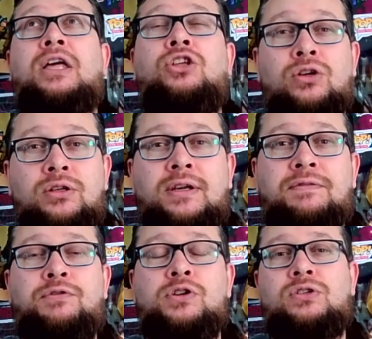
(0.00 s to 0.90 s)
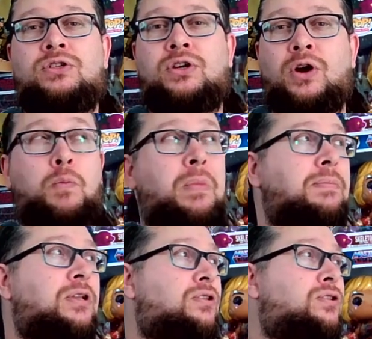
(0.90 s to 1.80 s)
good enough for you to go,
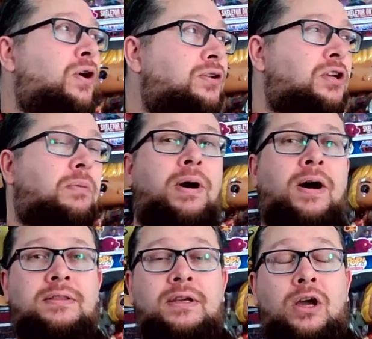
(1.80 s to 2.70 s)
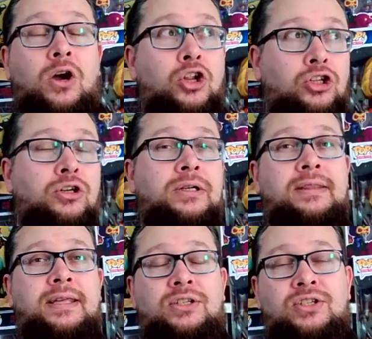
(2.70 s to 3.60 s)
maybe to turn to your partner and go, look
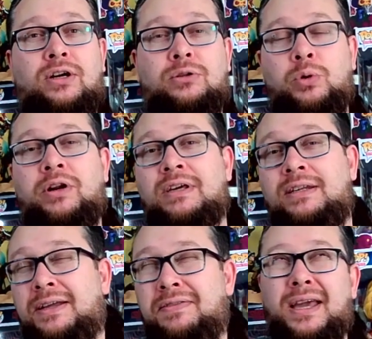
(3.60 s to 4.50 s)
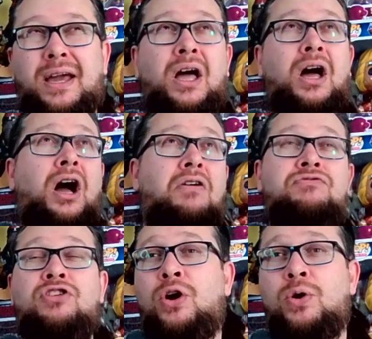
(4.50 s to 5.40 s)
at that shot, what have they done there? Of
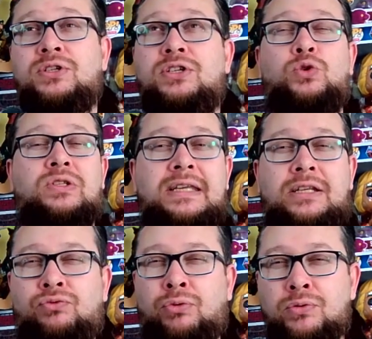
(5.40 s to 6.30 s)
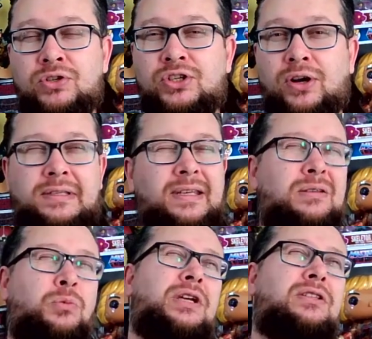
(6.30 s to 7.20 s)
note, you'll see drone shots. It's
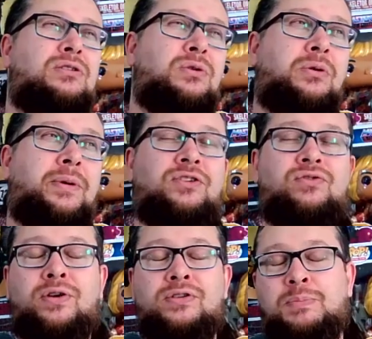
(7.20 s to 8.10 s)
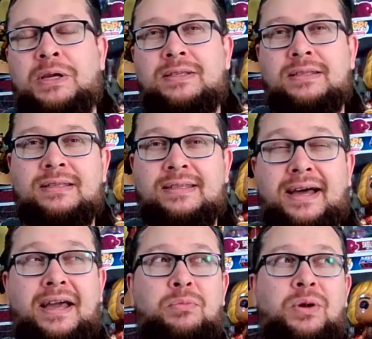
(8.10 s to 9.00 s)
weird to talk about drones because of the
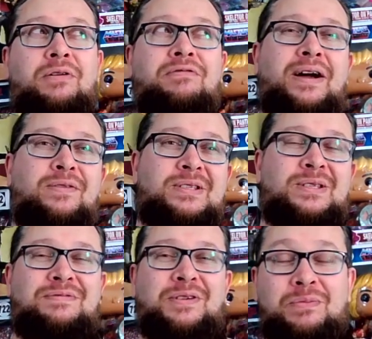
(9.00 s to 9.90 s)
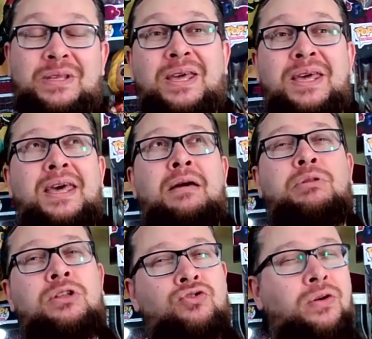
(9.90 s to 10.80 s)
time of how this is filmed.
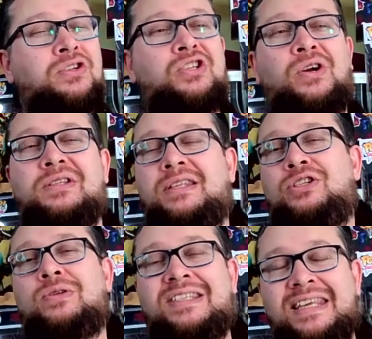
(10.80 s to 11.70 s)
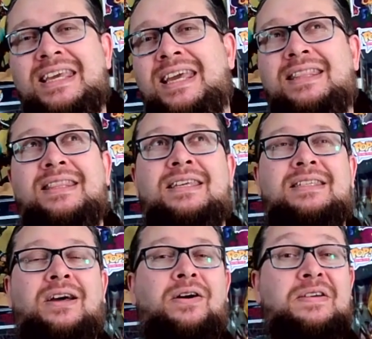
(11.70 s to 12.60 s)
But the drone shots that you see in
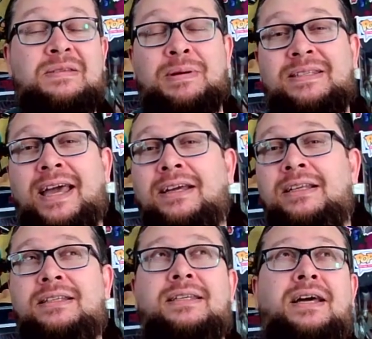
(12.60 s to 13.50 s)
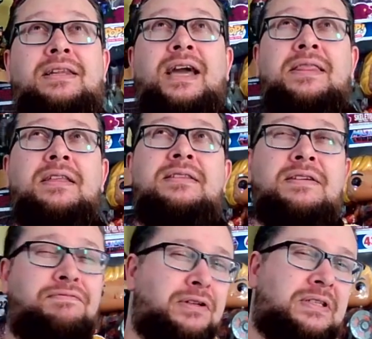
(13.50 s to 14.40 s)
this are spectacularly done. And the
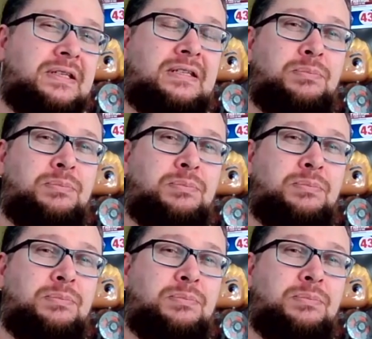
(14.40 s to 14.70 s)
differences